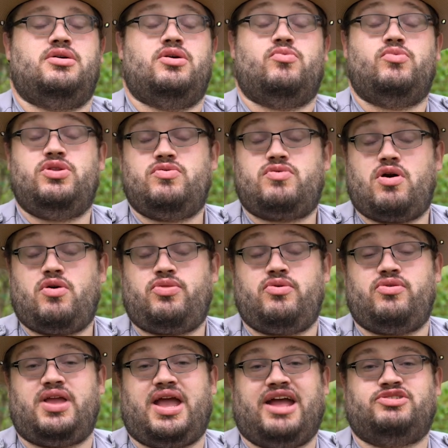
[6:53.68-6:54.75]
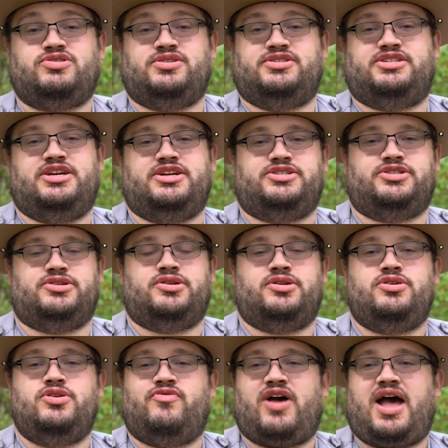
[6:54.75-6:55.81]
When you go through the entrance station,
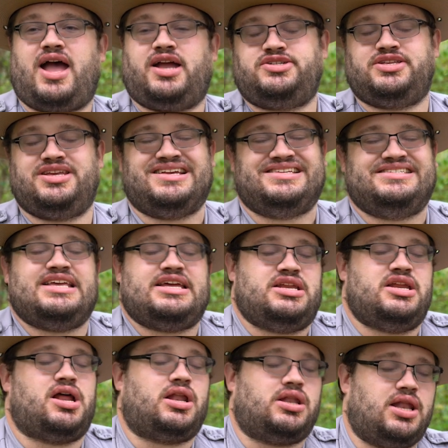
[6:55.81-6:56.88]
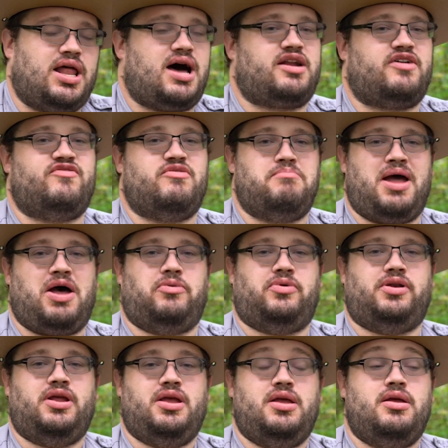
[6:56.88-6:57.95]
you've actually ascended a lot of the
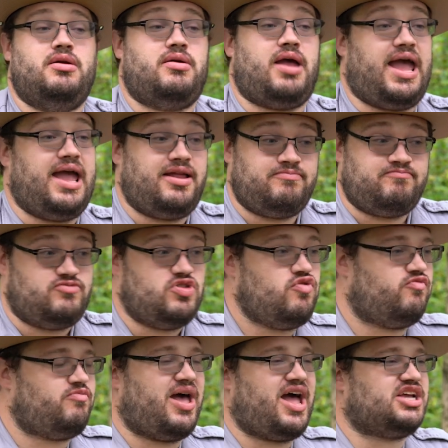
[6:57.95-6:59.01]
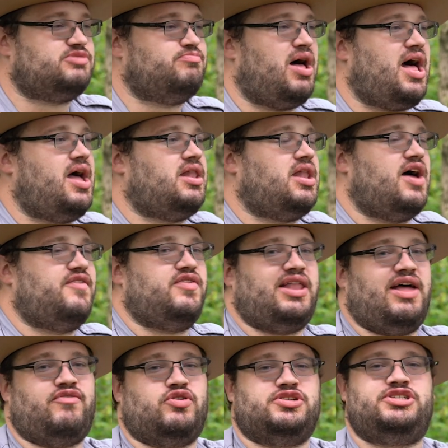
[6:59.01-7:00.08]
mountain, and you've passed by a lot of the
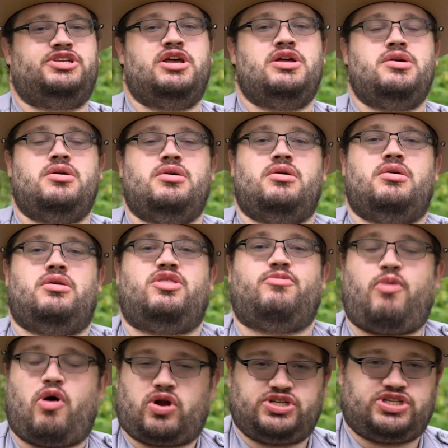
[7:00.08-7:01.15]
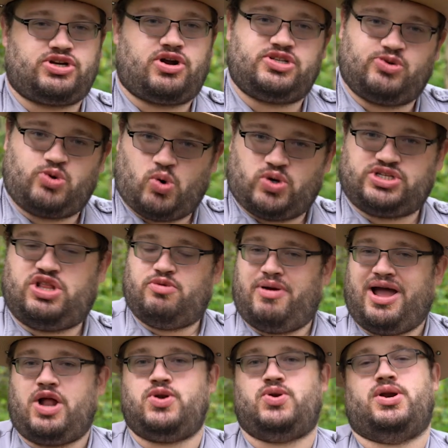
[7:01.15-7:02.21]
levels. The park starts, of course,
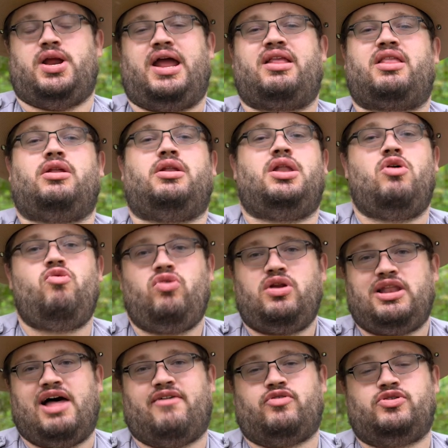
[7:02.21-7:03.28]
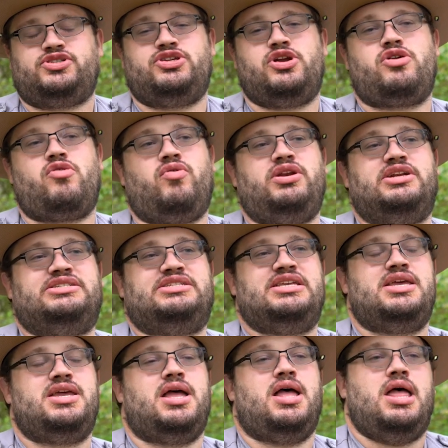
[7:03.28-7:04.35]
boundary, and at the lower levels, you're going to
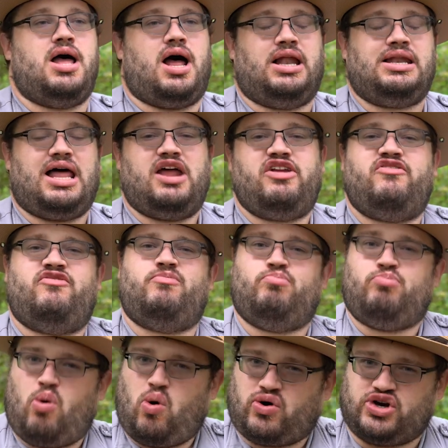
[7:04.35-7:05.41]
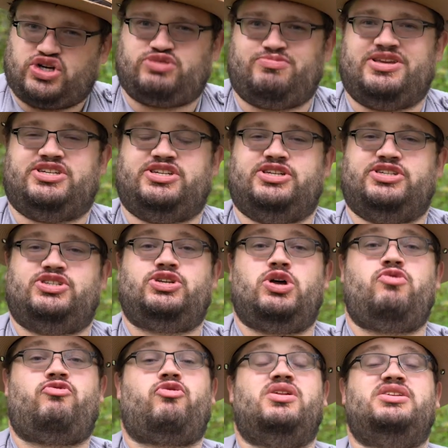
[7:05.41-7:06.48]
see a lot of border species.
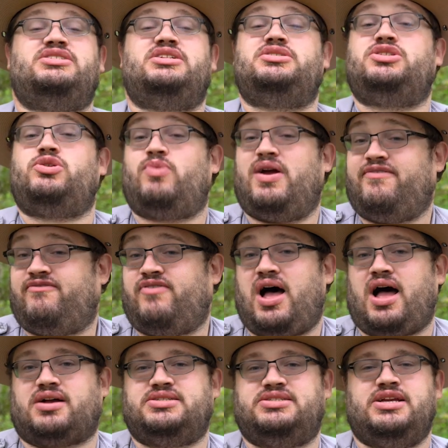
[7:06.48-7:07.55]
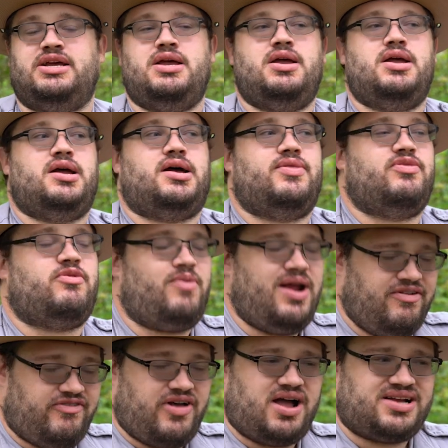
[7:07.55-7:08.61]
So, for instance, the red fox. The
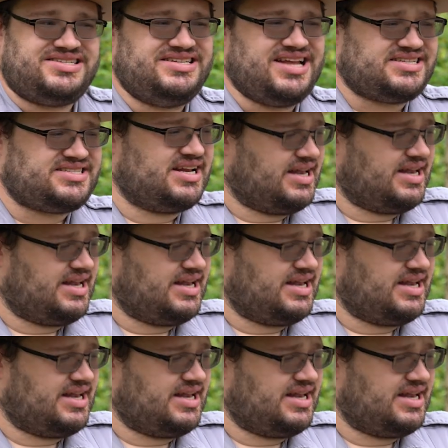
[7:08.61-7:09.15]
red fox doesn't